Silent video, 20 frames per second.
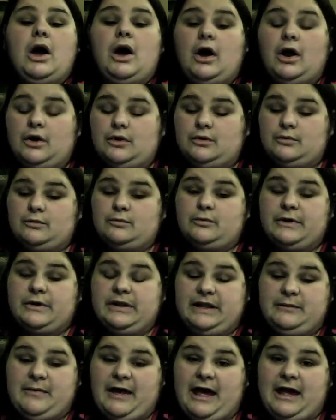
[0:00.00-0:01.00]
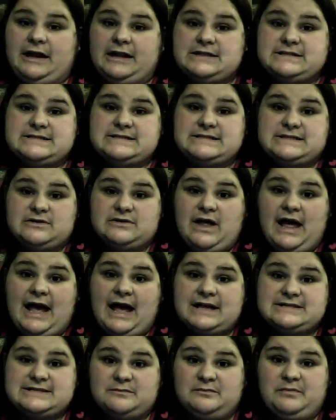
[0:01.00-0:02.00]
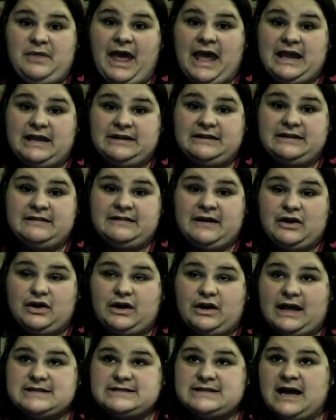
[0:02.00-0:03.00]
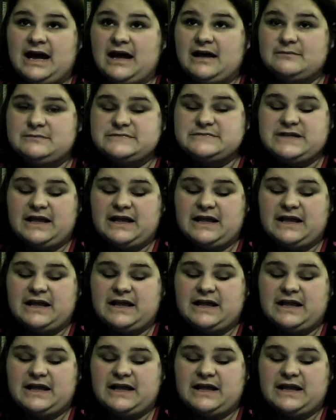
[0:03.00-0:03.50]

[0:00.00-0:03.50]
hurt really bad. It still has some pain in there at times,